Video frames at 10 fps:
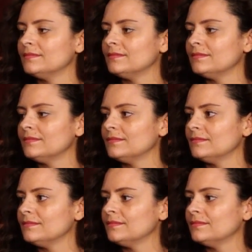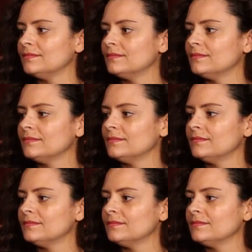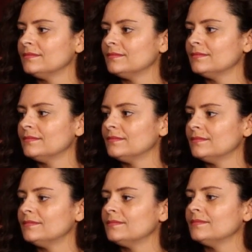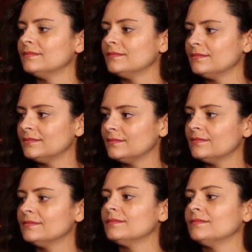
The person shown says nothing.